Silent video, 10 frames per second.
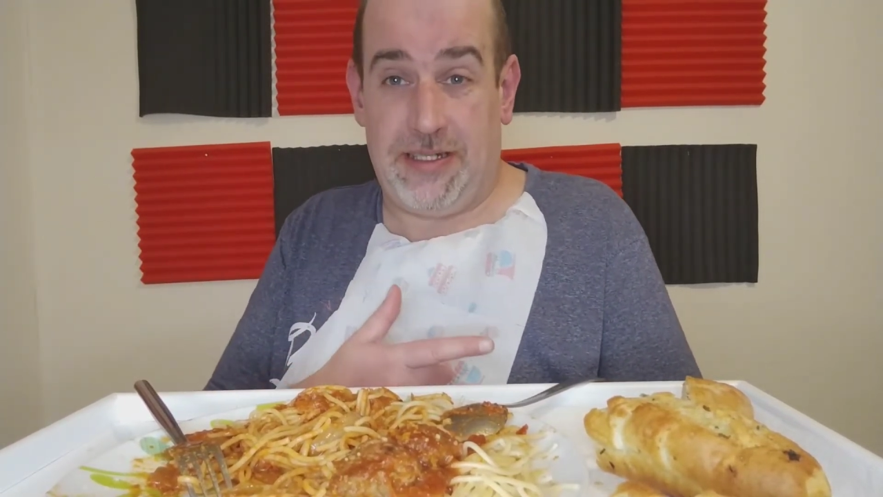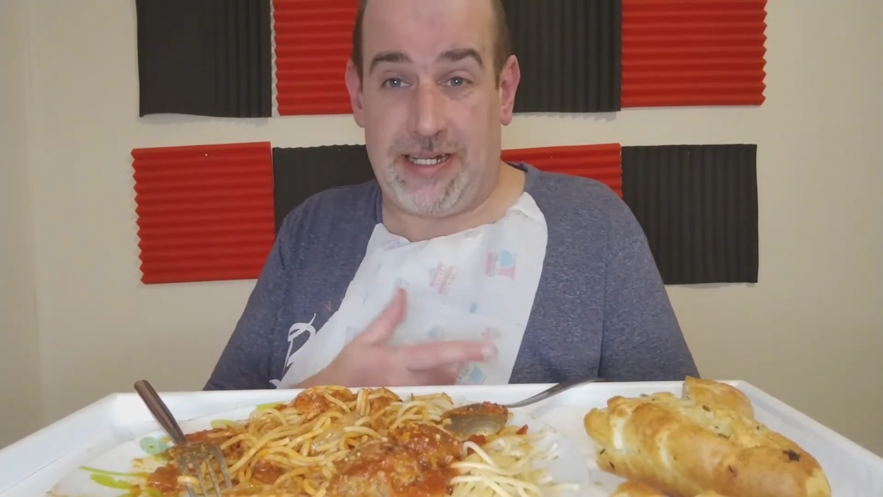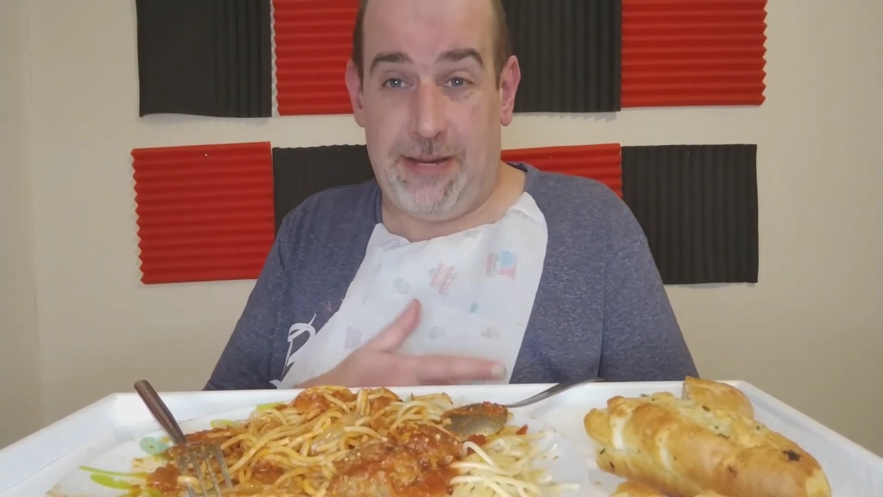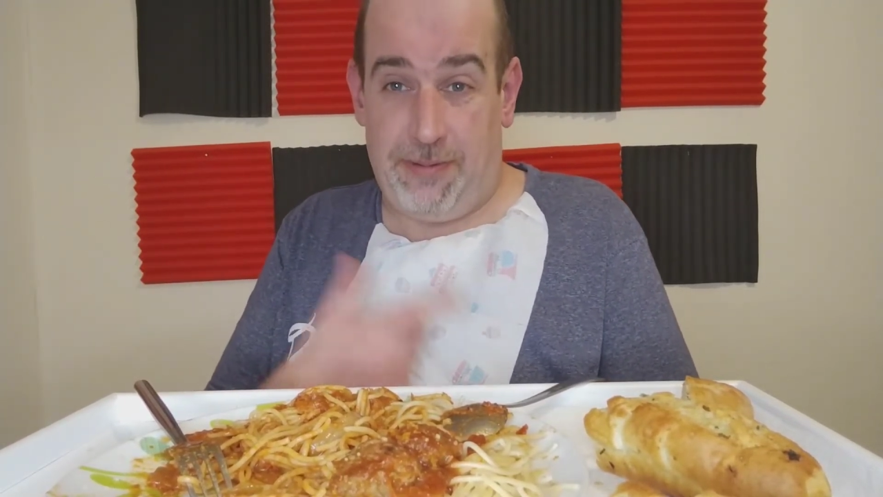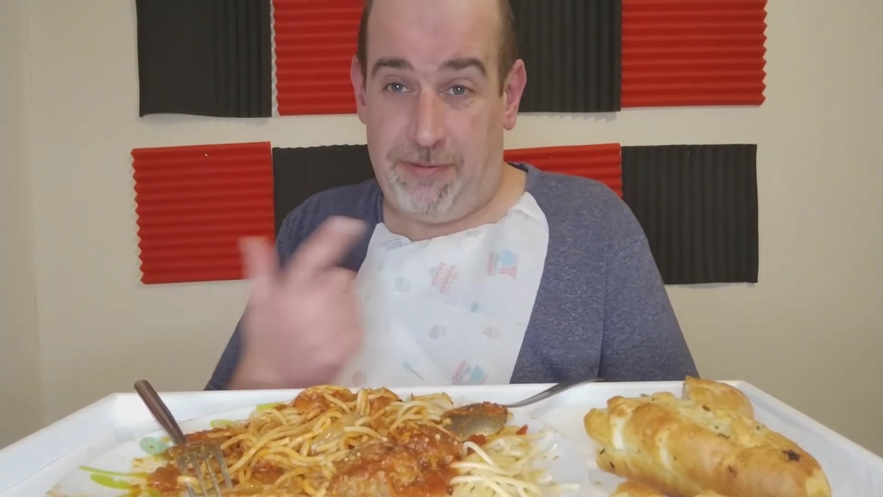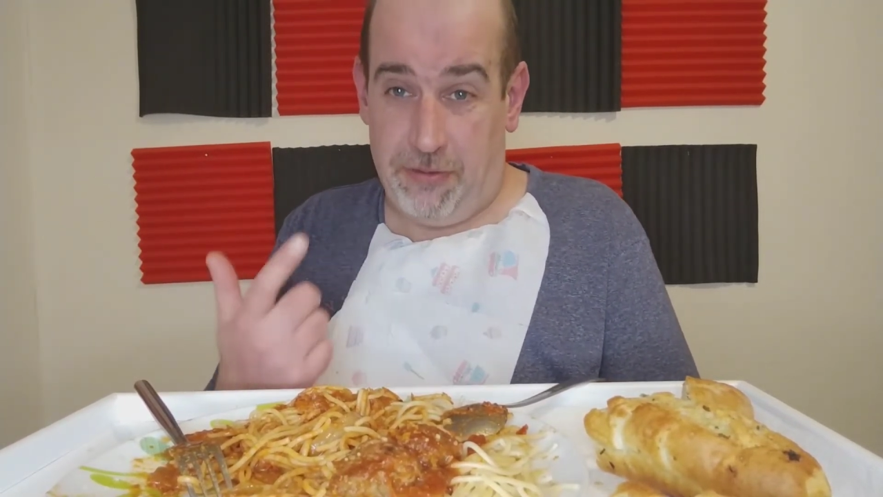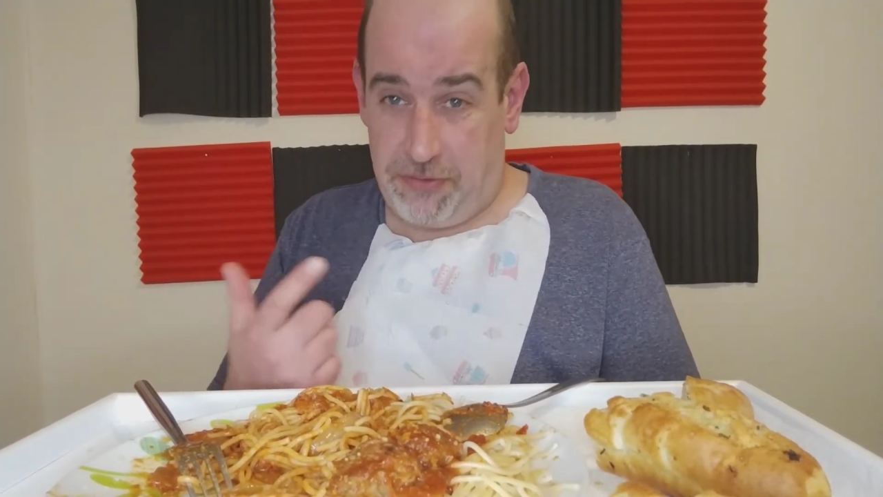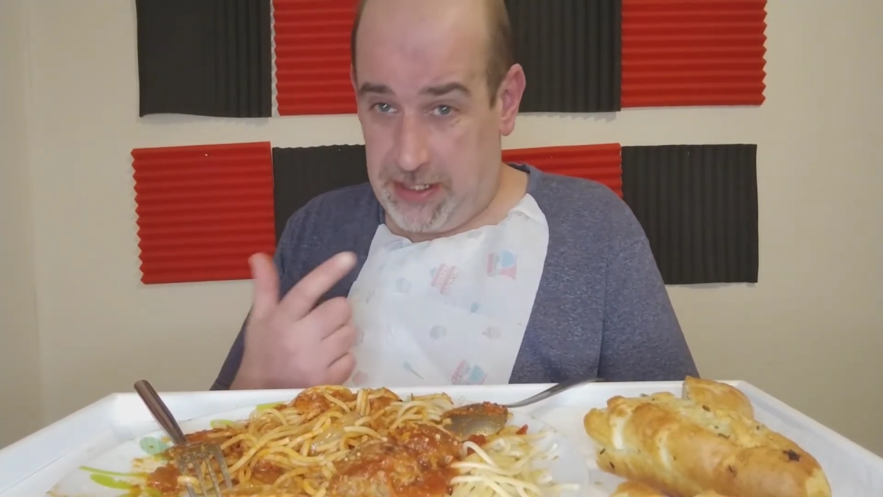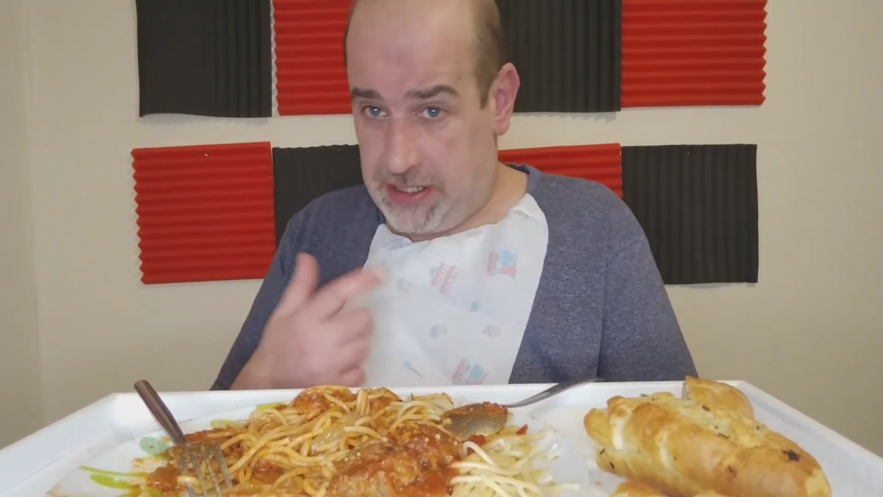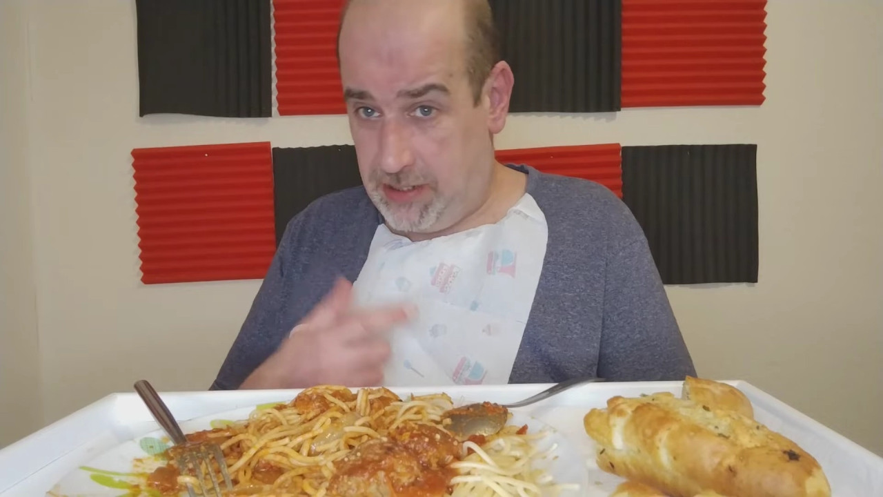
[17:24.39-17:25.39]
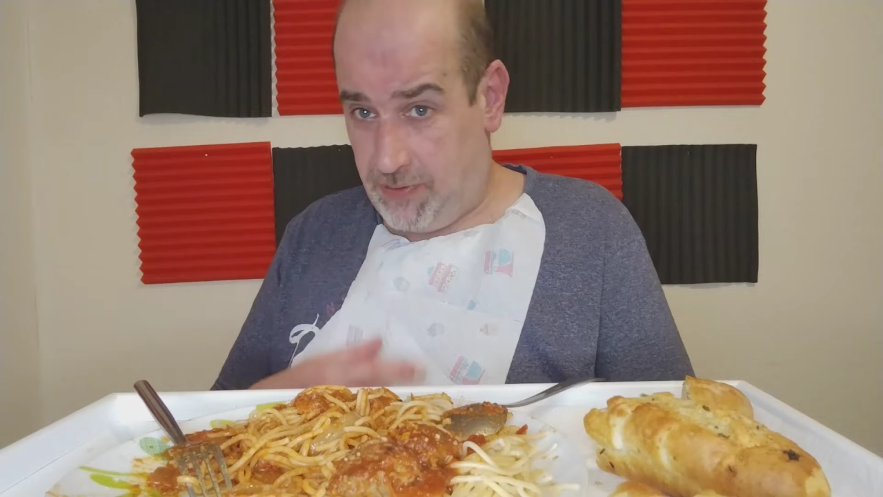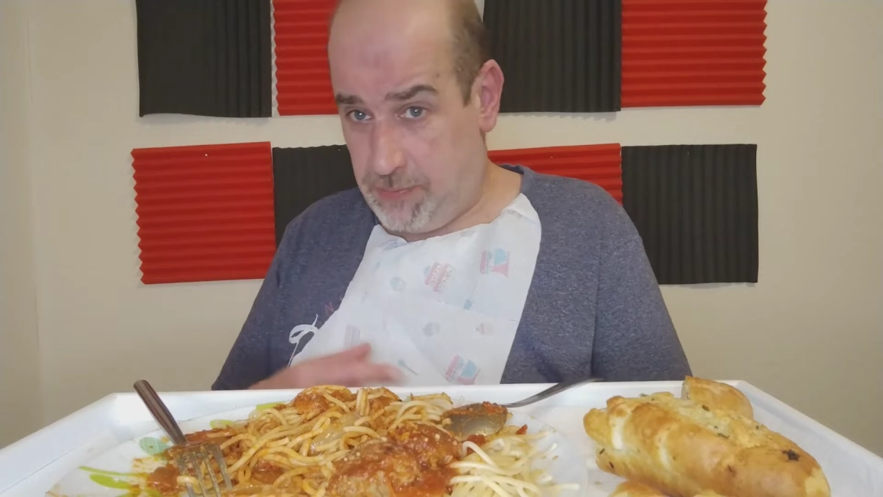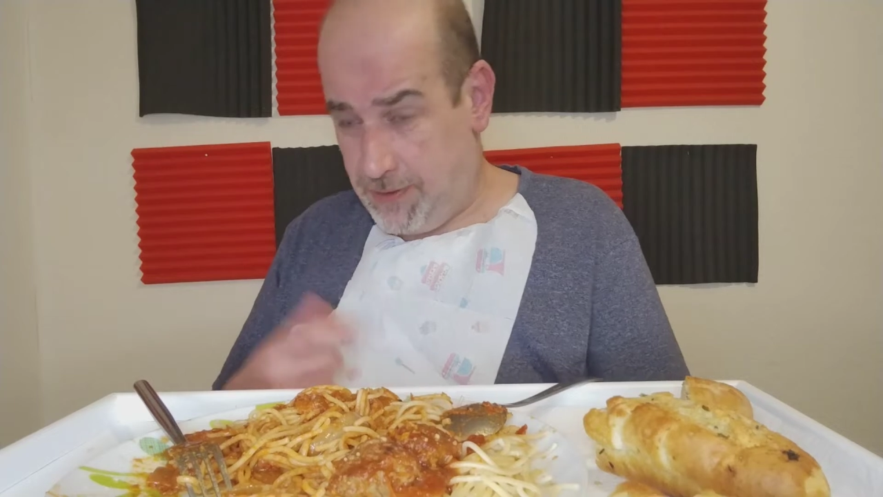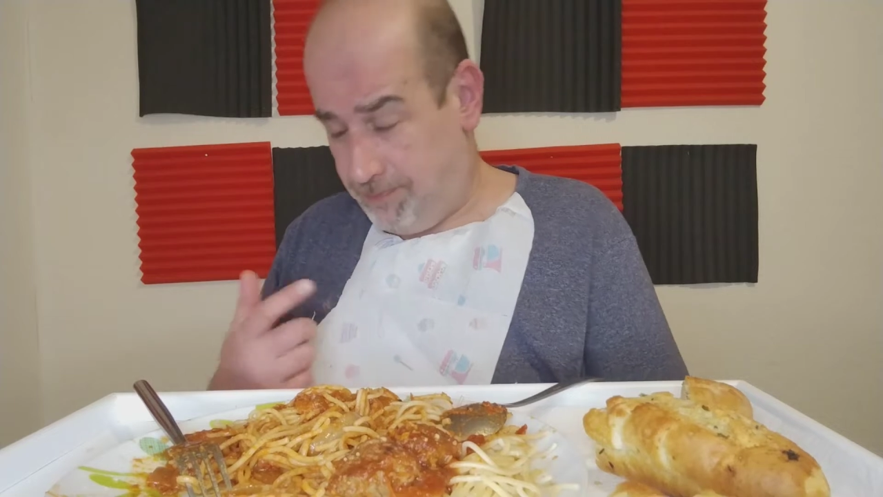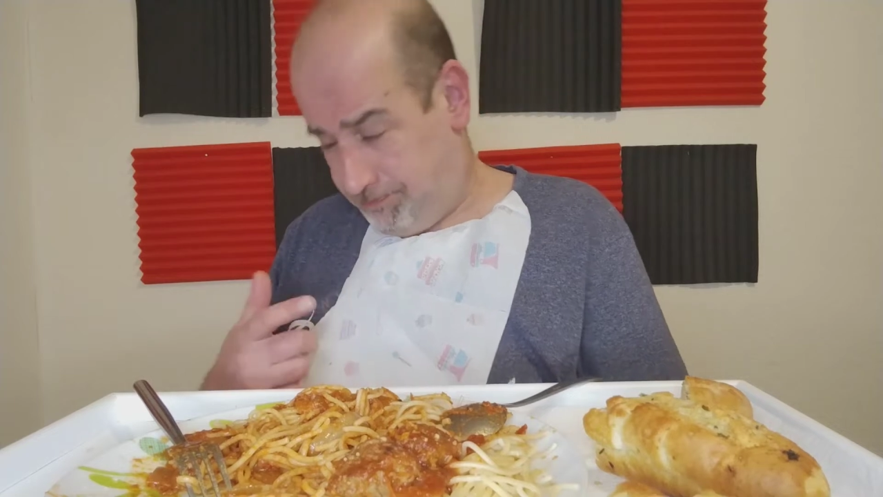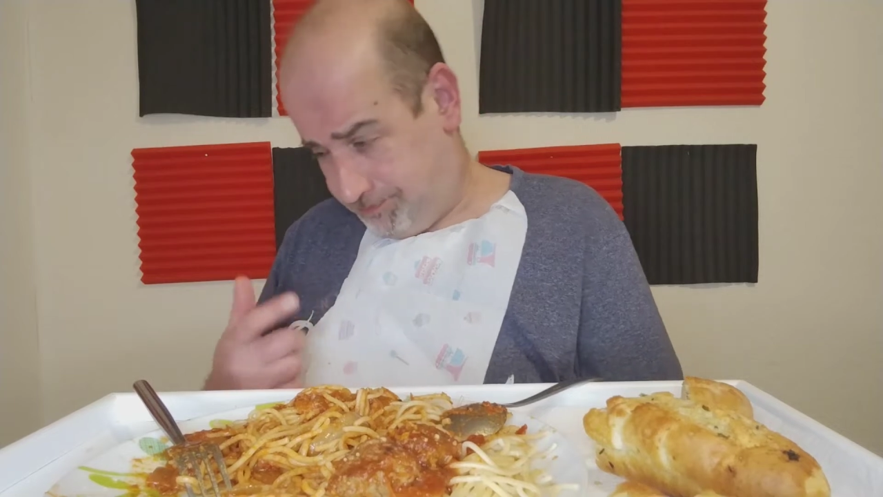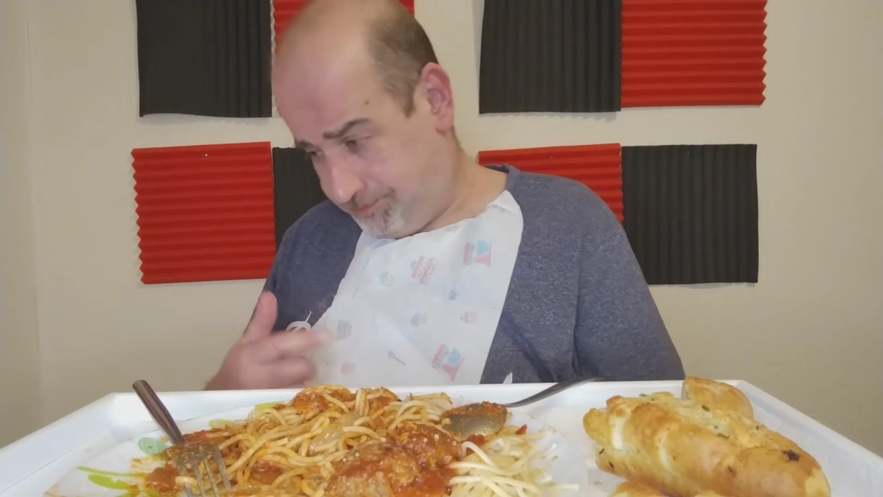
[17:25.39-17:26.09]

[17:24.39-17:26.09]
the day before thinking of it, but